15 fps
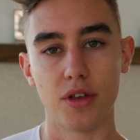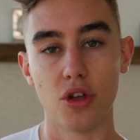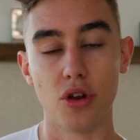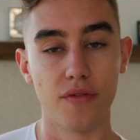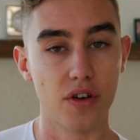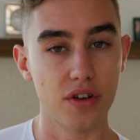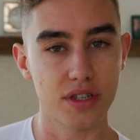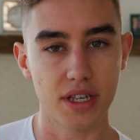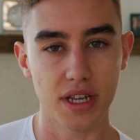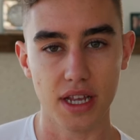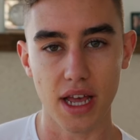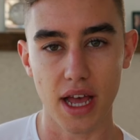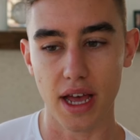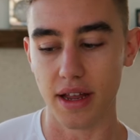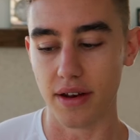
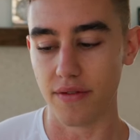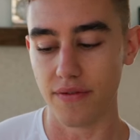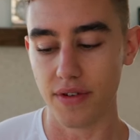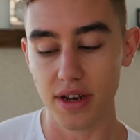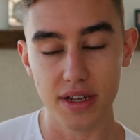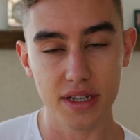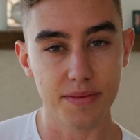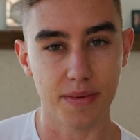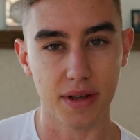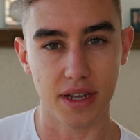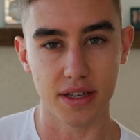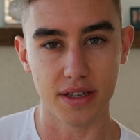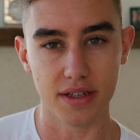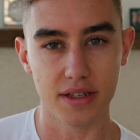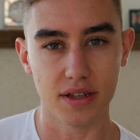university and fitness,
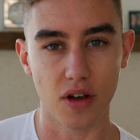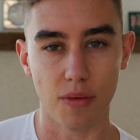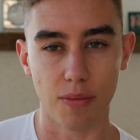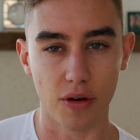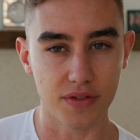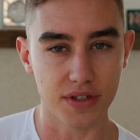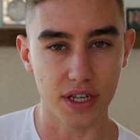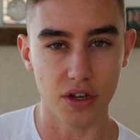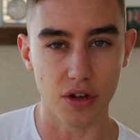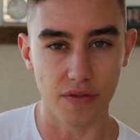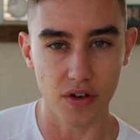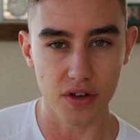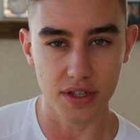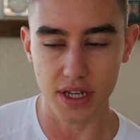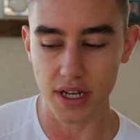because I'm obviously at
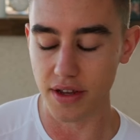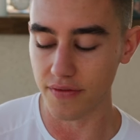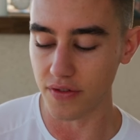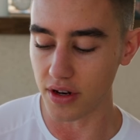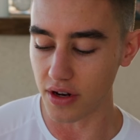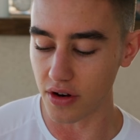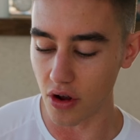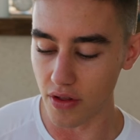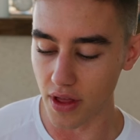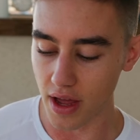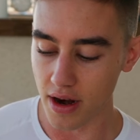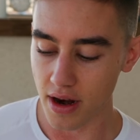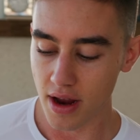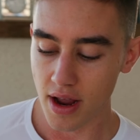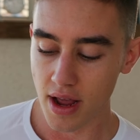university, if you didn't know
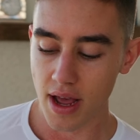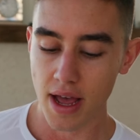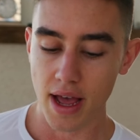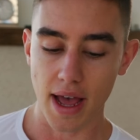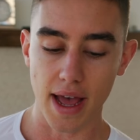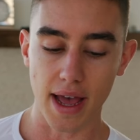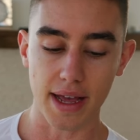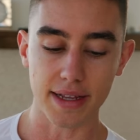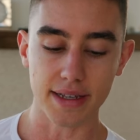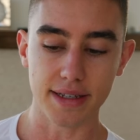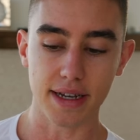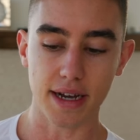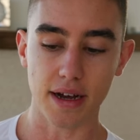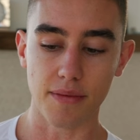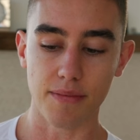that,
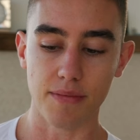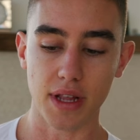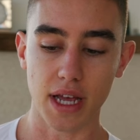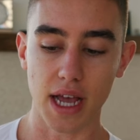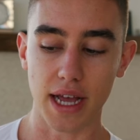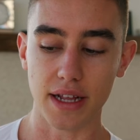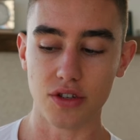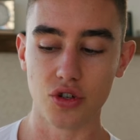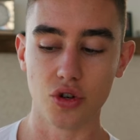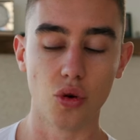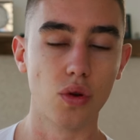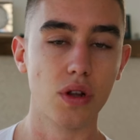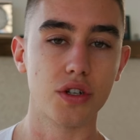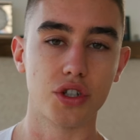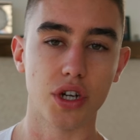and
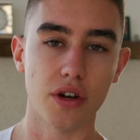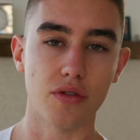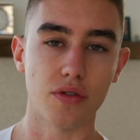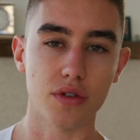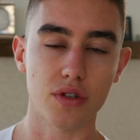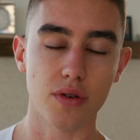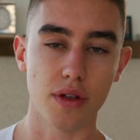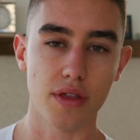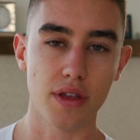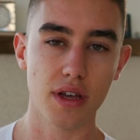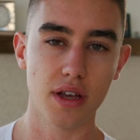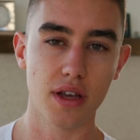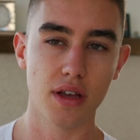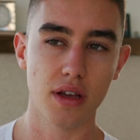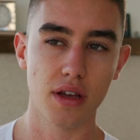school in general. So I
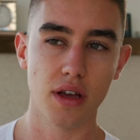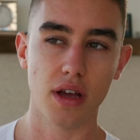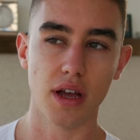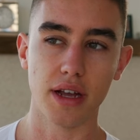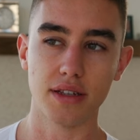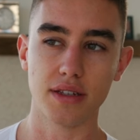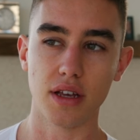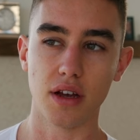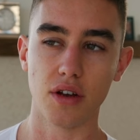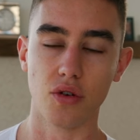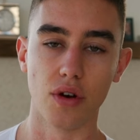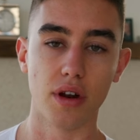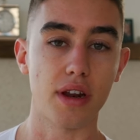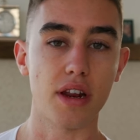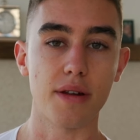think it's a
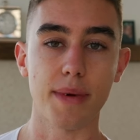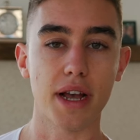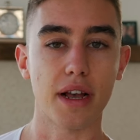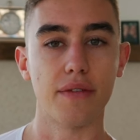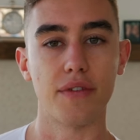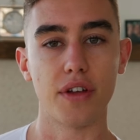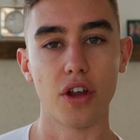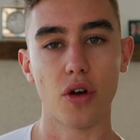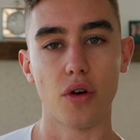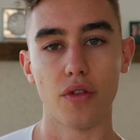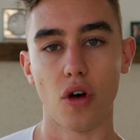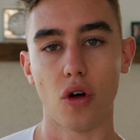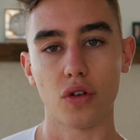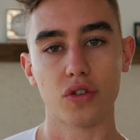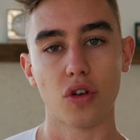good idea to make a video on
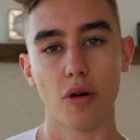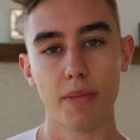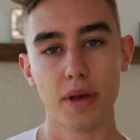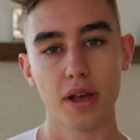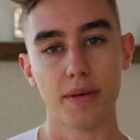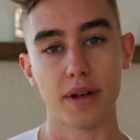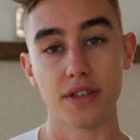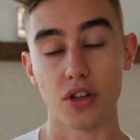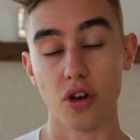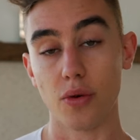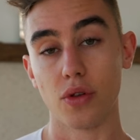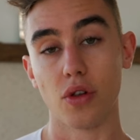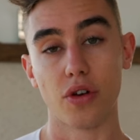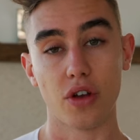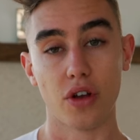the whole topic, because I know
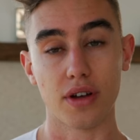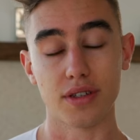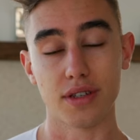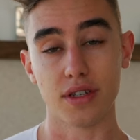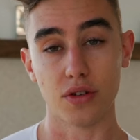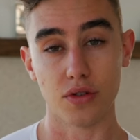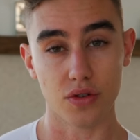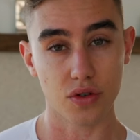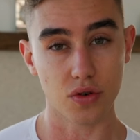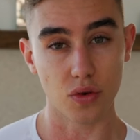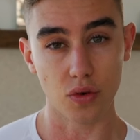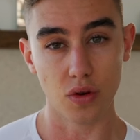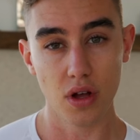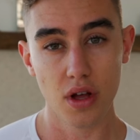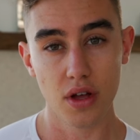a lot of you guys are still at
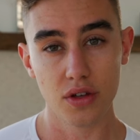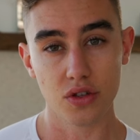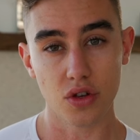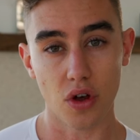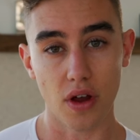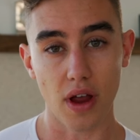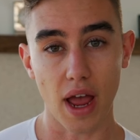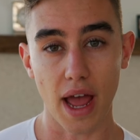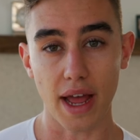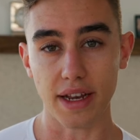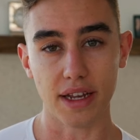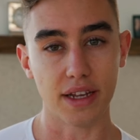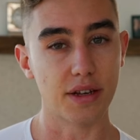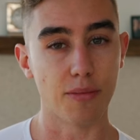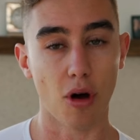school. So, and
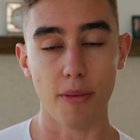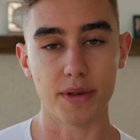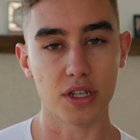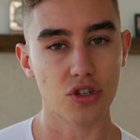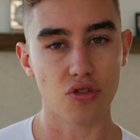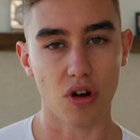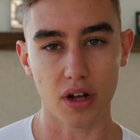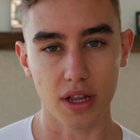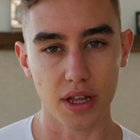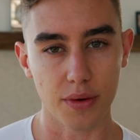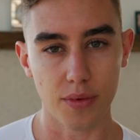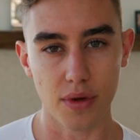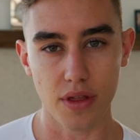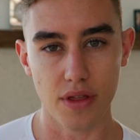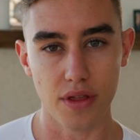you might be
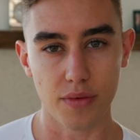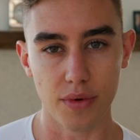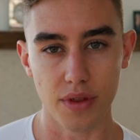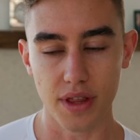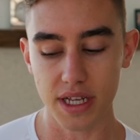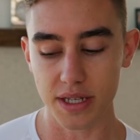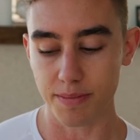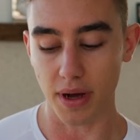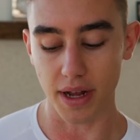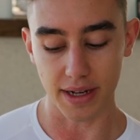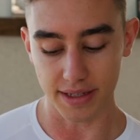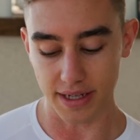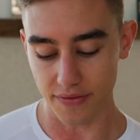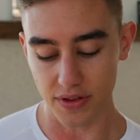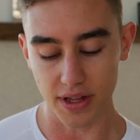struggling with this, but
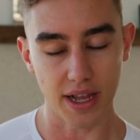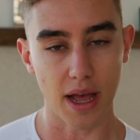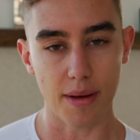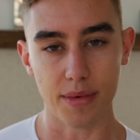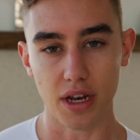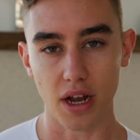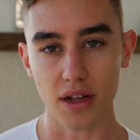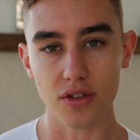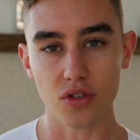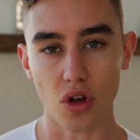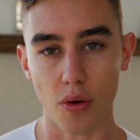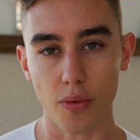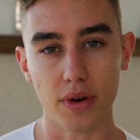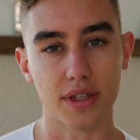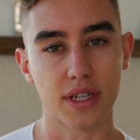it definitely can be done. So
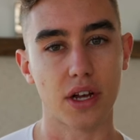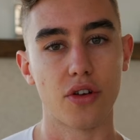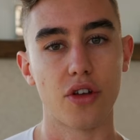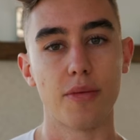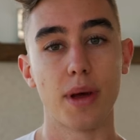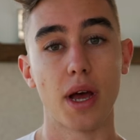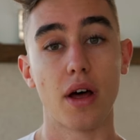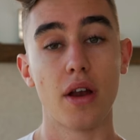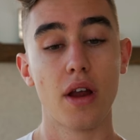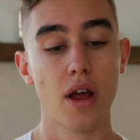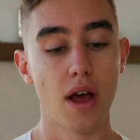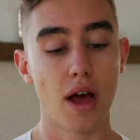I want to tell you about